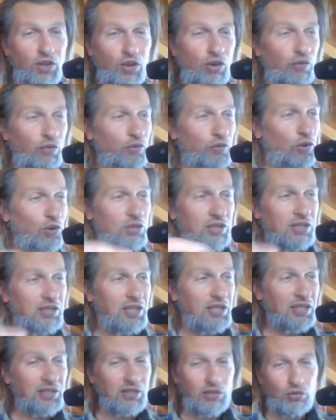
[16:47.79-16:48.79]
of course it
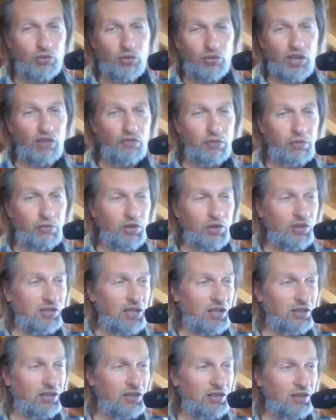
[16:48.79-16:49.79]
takes us away from our
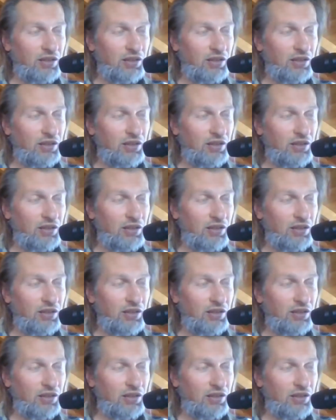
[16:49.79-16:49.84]
center,